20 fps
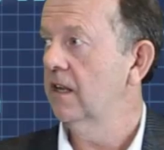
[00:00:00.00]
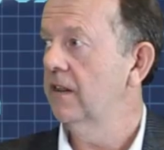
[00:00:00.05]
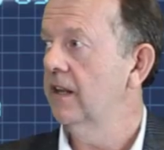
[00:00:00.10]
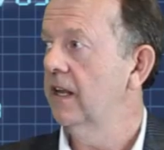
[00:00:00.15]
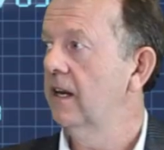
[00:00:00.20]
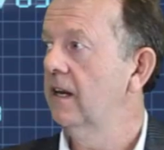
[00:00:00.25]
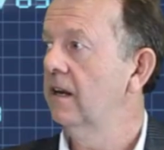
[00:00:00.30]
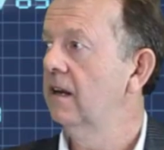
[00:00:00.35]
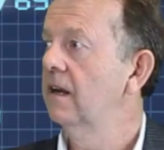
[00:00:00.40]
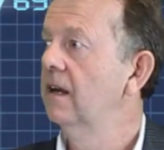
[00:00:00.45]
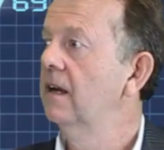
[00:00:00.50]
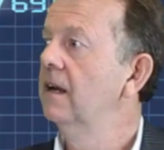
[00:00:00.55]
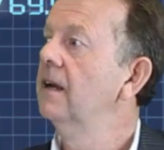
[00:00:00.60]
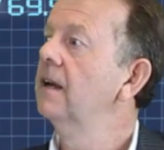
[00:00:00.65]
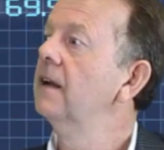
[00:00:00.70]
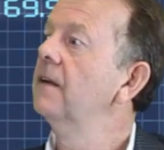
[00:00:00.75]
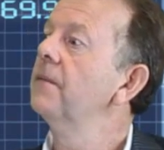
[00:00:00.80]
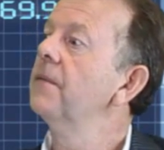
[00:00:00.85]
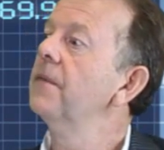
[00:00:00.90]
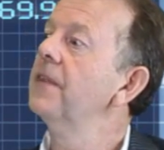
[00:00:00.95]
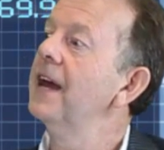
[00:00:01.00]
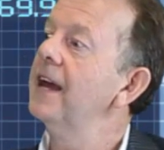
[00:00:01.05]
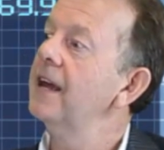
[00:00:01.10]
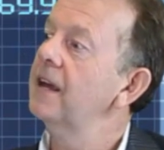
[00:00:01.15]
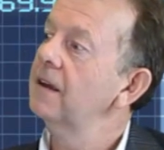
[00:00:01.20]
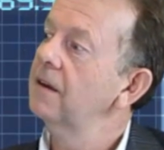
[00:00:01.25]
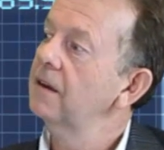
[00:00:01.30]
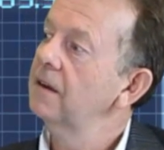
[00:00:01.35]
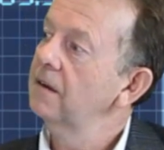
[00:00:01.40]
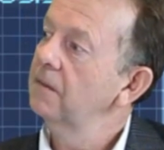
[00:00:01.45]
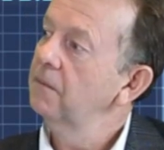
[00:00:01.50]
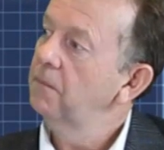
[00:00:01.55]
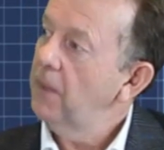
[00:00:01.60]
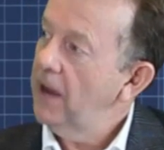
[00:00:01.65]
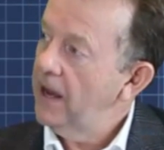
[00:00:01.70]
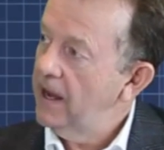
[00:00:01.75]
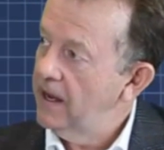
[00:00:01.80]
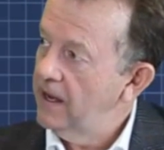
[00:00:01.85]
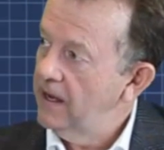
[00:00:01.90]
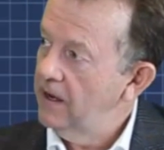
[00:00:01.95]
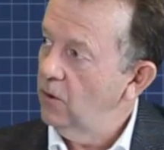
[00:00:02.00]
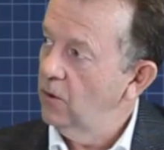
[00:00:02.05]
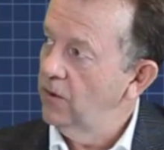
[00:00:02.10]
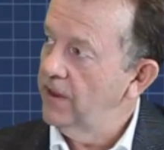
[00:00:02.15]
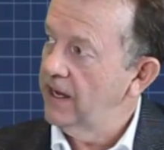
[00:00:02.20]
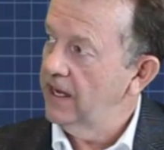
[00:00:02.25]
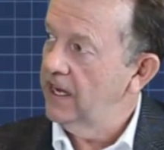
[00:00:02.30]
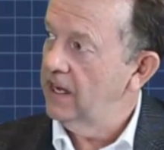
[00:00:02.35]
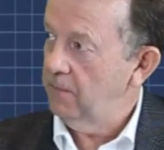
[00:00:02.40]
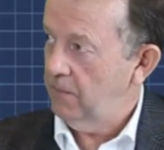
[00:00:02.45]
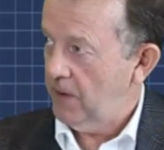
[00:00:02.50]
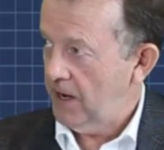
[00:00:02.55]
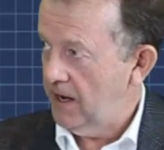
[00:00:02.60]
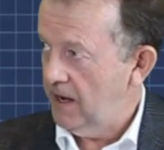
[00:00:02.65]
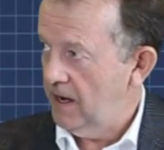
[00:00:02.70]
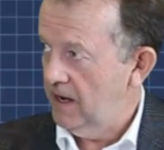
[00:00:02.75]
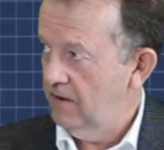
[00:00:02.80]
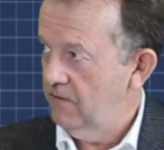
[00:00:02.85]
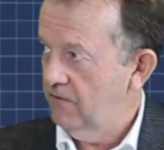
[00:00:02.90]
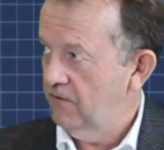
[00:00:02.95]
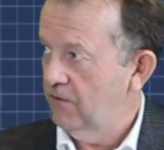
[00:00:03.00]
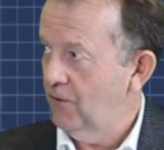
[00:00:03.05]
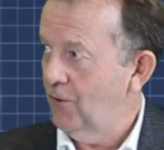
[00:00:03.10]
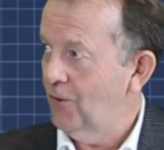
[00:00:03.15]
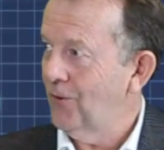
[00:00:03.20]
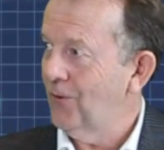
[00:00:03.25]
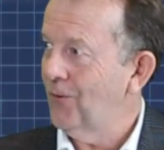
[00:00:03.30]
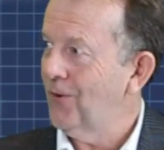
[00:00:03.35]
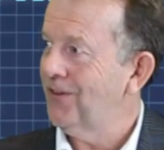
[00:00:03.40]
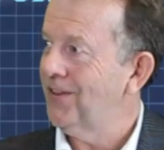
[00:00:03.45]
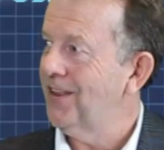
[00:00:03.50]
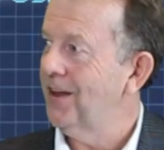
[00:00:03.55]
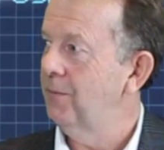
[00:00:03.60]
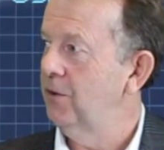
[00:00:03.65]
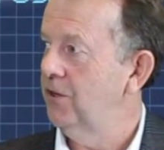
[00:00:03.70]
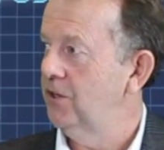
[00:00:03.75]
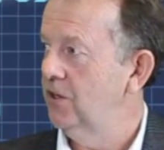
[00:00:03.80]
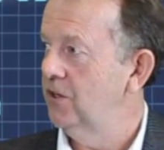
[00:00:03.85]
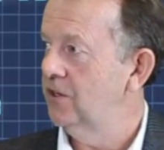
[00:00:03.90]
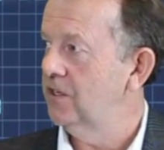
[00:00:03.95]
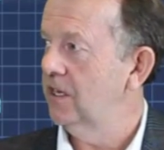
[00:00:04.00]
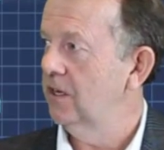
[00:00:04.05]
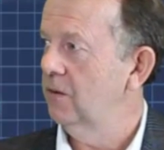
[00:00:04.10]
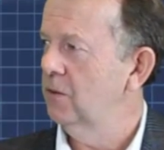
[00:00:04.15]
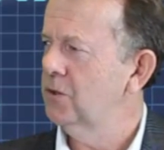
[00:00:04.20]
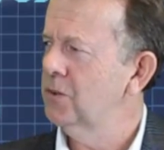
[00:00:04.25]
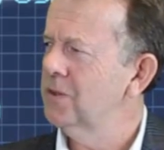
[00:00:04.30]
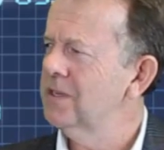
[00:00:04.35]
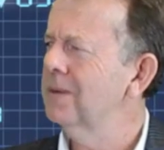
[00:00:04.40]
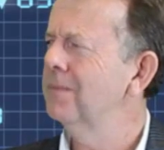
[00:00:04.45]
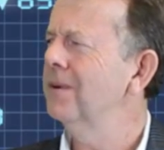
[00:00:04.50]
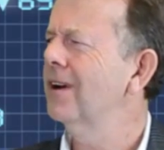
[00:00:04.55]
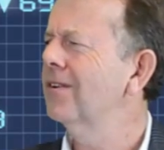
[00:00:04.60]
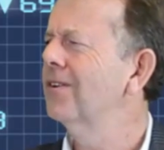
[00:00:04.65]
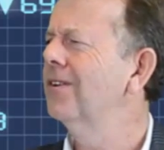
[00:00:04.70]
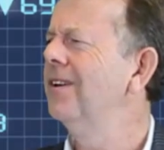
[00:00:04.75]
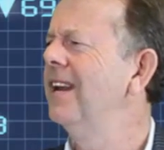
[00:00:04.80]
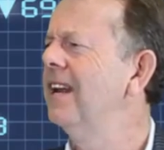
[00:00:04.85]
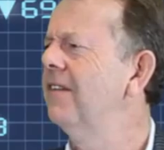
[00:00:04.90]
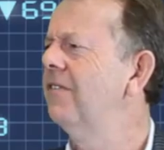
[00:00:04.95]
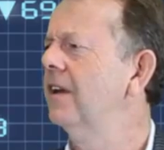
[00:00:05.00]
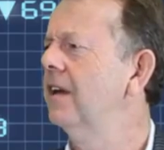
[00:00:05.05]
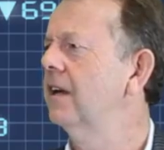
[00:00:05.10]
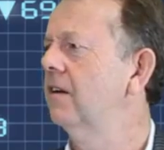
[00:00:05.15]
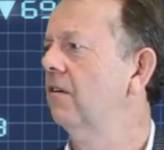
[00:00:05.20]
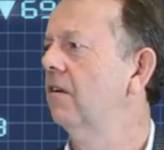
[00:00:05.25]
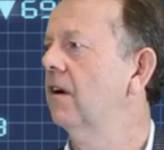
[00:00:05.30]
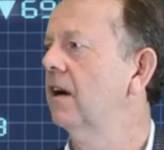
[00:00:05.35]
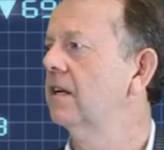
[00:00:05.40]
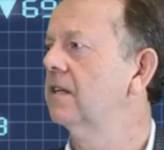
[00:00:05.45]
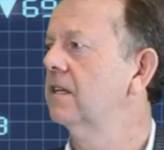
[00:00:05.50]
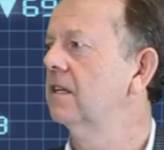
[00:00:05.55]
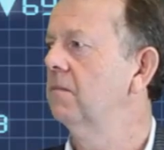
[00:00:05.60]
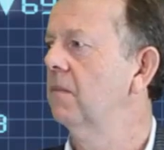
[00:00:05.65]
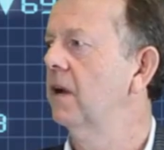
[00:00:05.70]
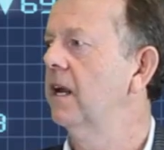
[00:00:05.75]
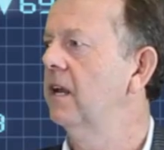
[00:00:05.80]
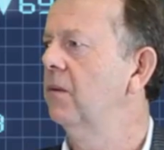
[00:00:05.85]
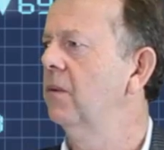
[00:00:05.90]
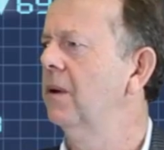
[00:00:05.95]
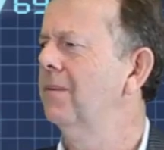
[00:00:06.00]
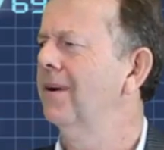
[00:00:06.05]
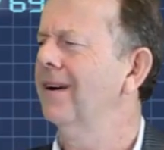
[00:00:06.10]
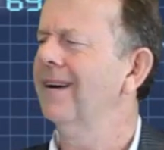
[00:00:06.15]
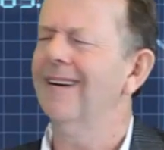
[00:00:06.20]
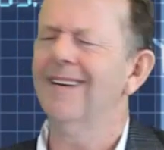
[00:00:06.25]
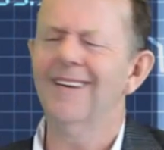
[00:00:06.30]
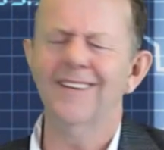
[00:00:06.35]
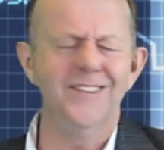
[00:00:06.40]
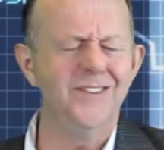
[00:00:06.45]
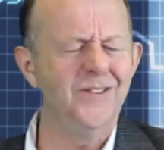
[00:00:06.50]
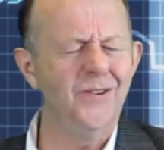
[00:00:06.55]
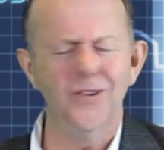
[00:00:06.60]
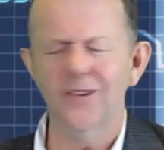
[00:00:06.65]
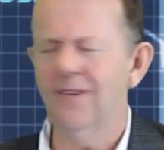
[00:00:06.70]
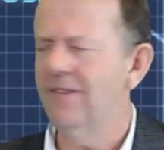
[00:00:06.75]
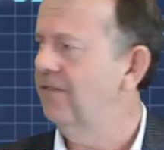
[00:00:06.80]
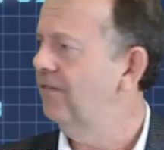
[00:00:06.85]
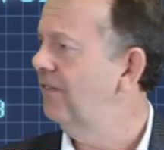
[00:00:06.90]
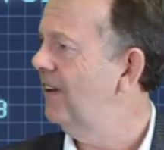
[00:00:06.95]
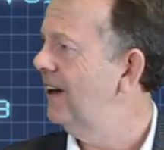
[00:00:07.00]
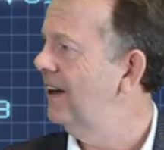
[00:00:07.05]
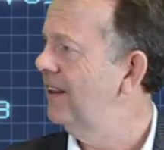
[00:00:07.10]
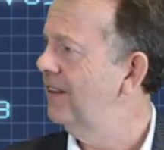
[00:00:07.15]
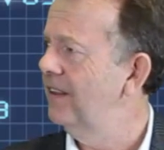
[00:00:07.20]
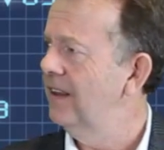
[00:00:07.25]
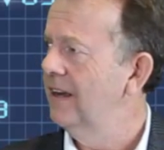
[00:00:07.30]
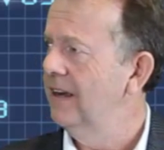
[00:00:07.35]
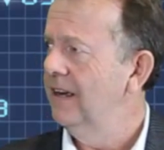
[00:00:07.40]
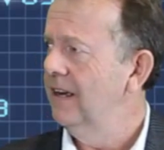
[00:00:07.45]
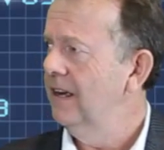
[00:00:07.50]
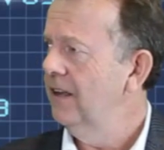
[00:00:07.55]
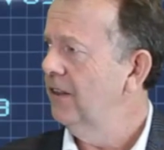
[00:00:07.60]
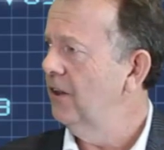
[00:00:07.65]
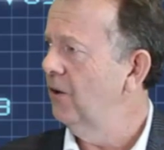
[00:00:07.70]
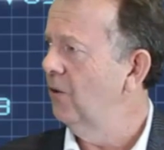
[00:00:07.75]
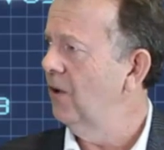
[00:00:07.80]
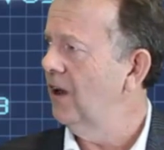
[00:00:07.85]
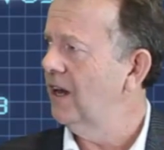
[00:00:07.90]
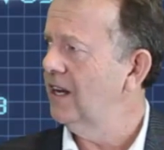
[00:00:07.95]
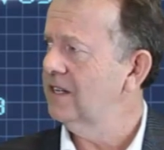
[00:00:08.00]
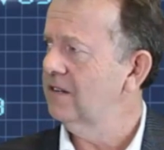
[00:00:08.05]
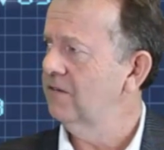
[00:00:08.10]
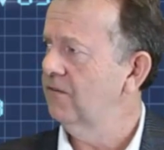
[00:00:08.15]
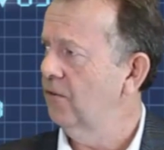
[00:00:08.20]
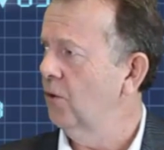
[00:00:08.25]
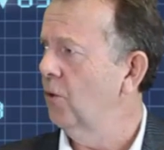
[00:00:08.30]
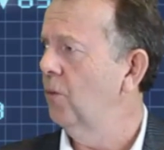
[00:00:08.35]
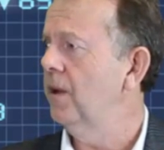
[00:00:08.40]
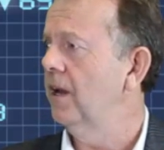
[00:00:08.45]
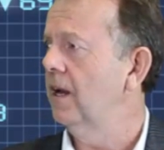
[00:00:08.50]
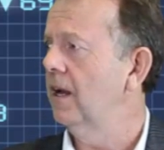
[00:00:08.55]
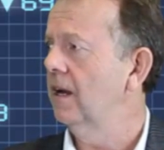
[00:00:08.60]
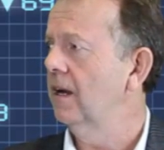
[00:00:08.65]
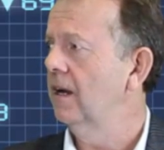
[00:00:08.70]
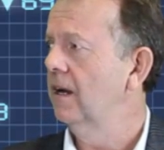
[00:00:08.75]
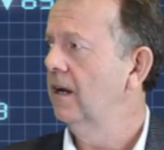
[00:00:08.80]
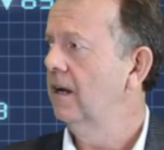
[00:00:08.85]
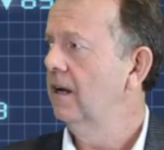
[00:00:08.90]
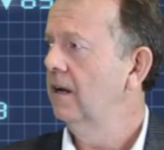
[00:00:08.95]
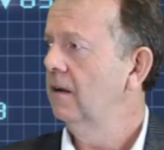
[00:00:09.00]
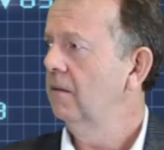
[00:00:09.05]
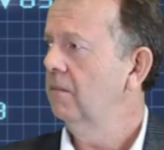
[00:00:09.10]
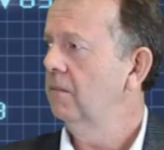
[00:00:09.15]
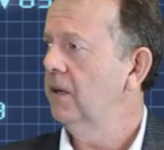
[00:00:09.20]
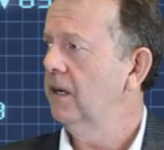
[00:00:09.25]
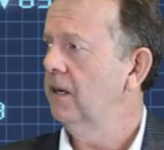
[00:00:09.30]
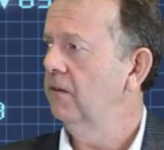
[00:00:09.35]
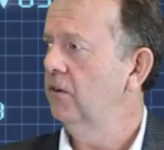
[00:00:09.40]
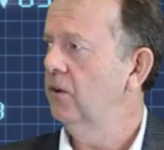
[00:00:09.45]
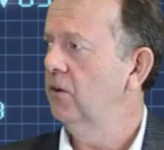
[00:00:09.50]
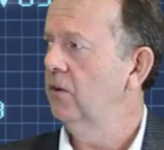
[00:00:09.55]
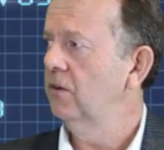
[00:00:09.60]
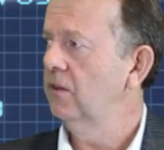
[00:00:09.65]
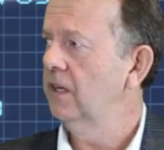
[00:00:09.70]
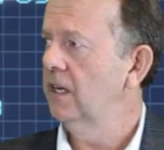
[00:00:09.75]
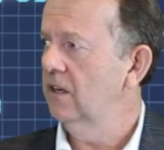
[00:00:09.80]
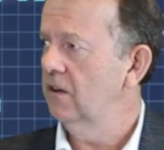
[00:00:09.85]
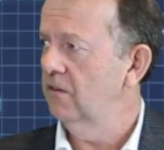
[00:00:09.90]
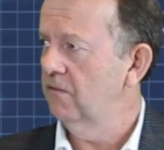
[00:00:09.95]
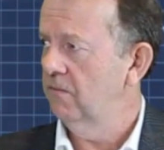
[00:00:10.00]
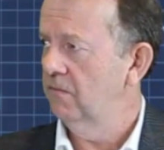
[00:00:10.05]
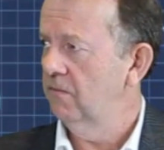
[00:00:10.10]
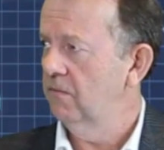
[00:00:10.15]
and then they pay, or they get paid for what they're producing, which was something I could never get right at MoneyWeb. I just couldn't find the right formula. But if you think of